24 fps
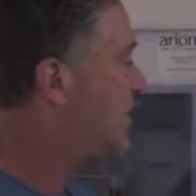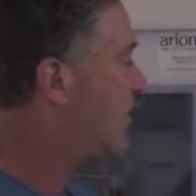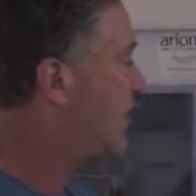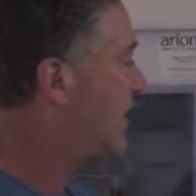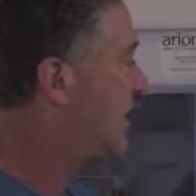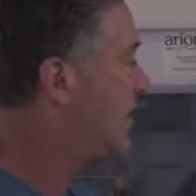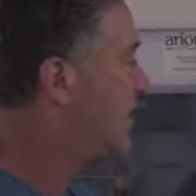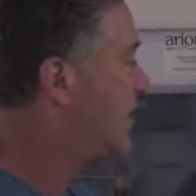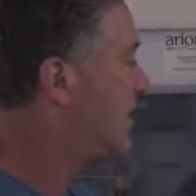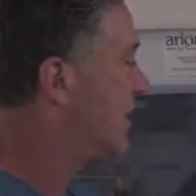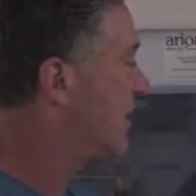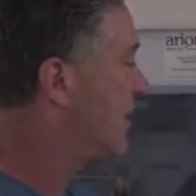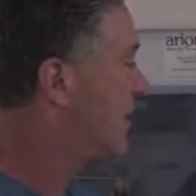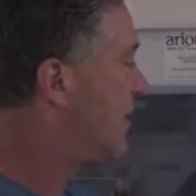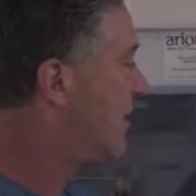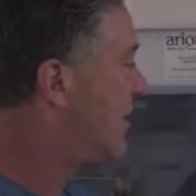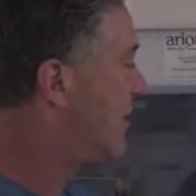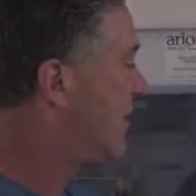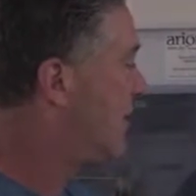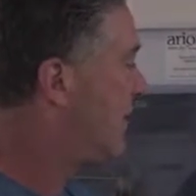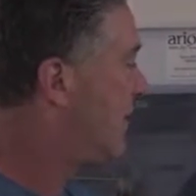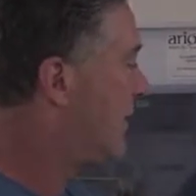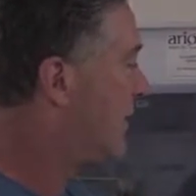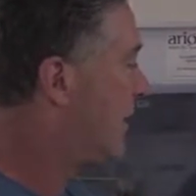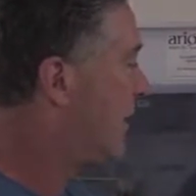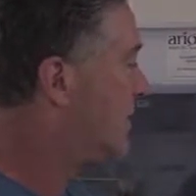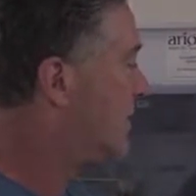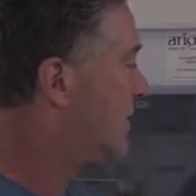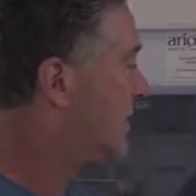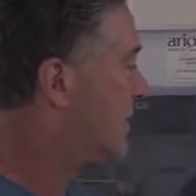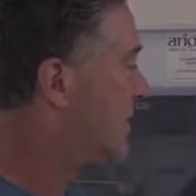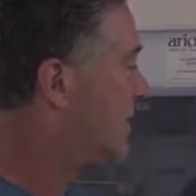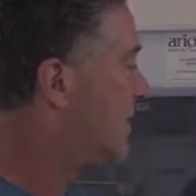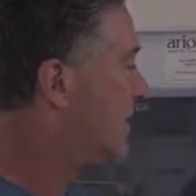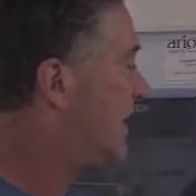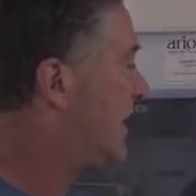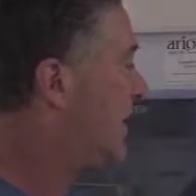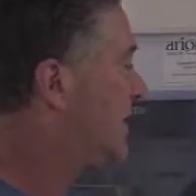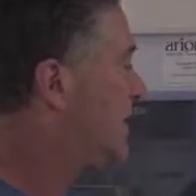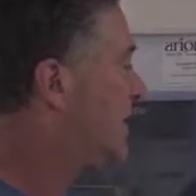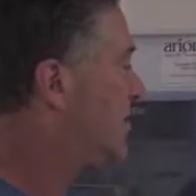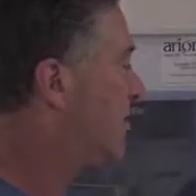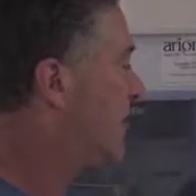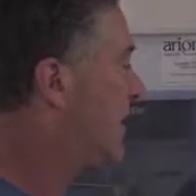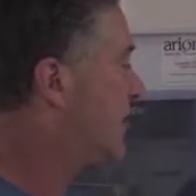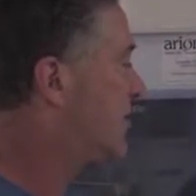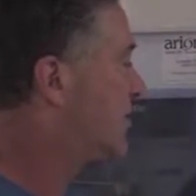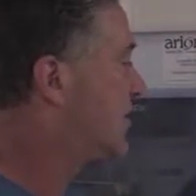pressure, flow discharge
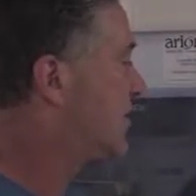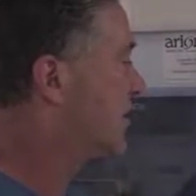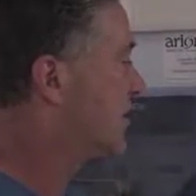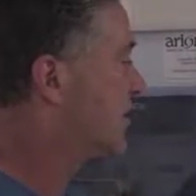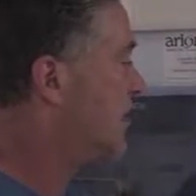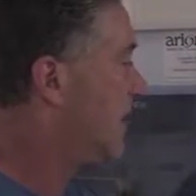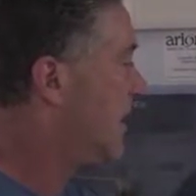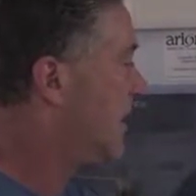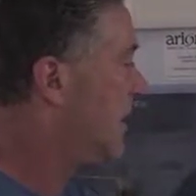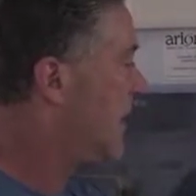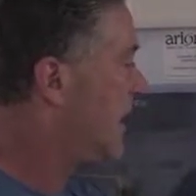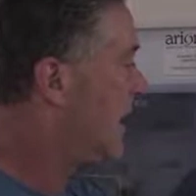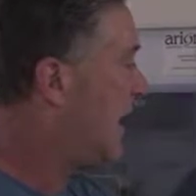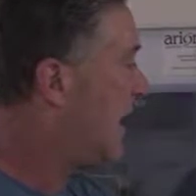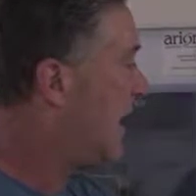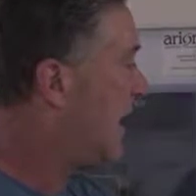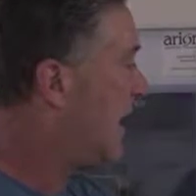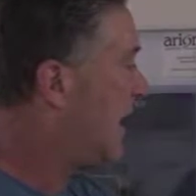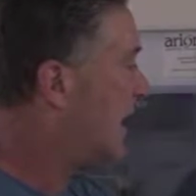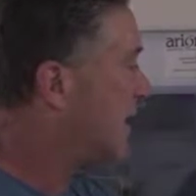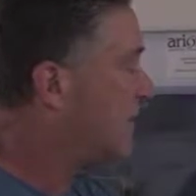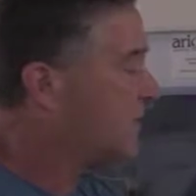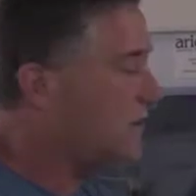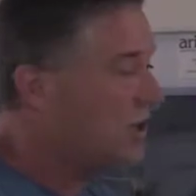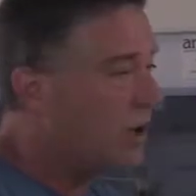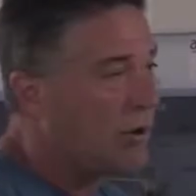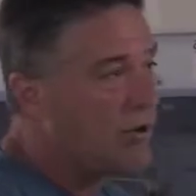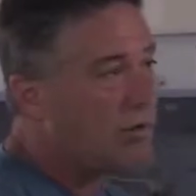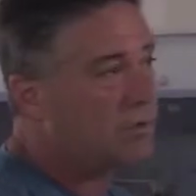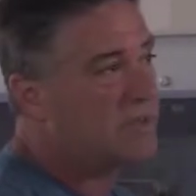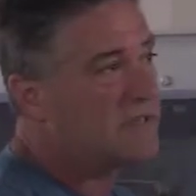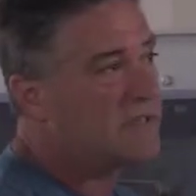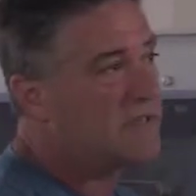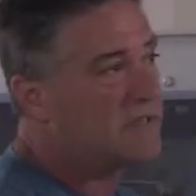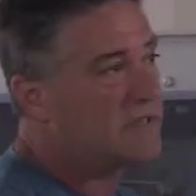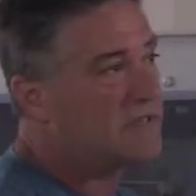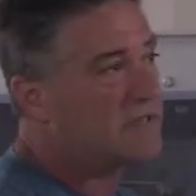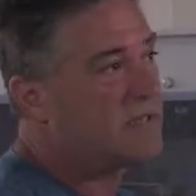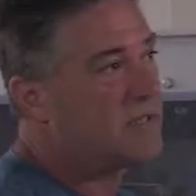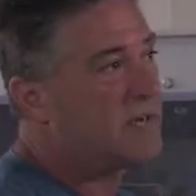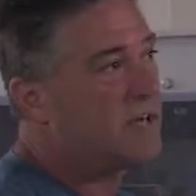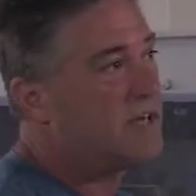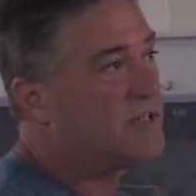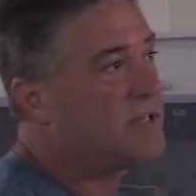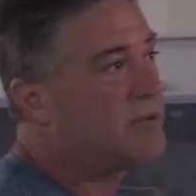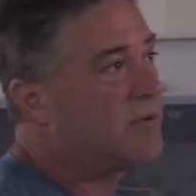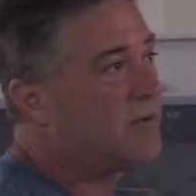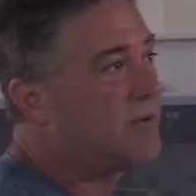pressure, uh, total
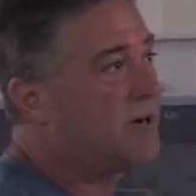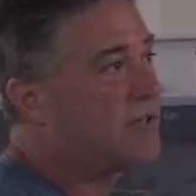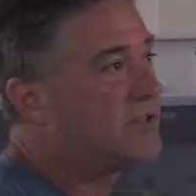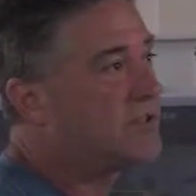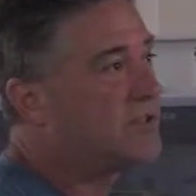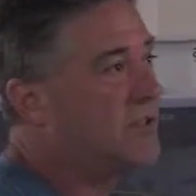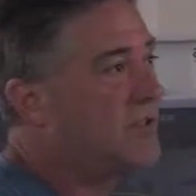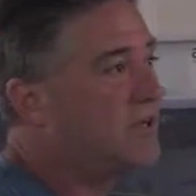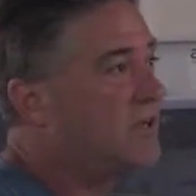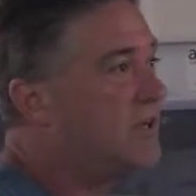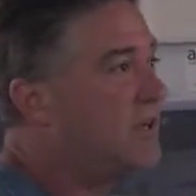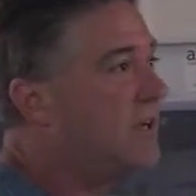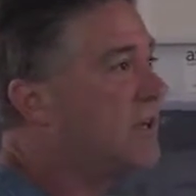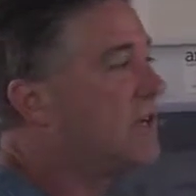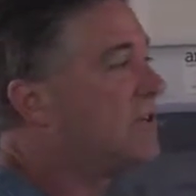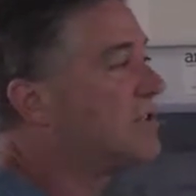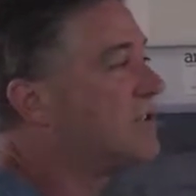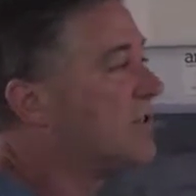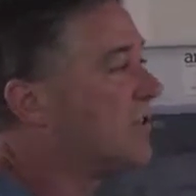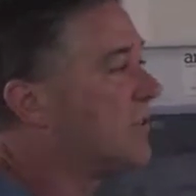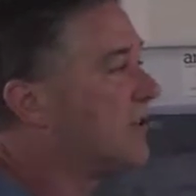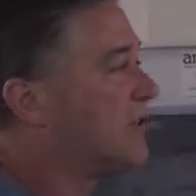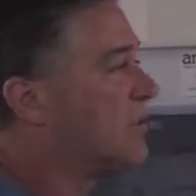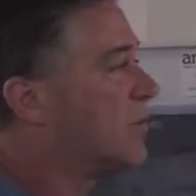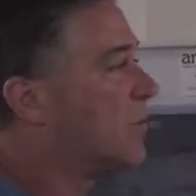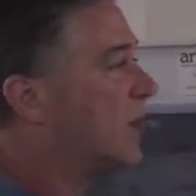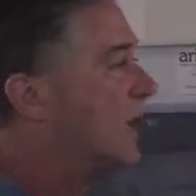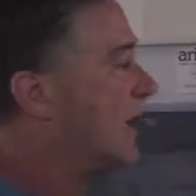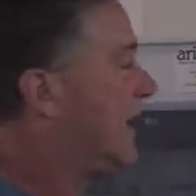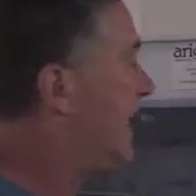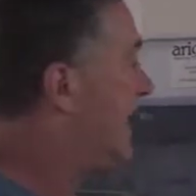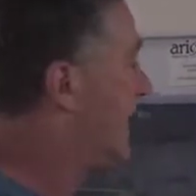discharge pressure. So this way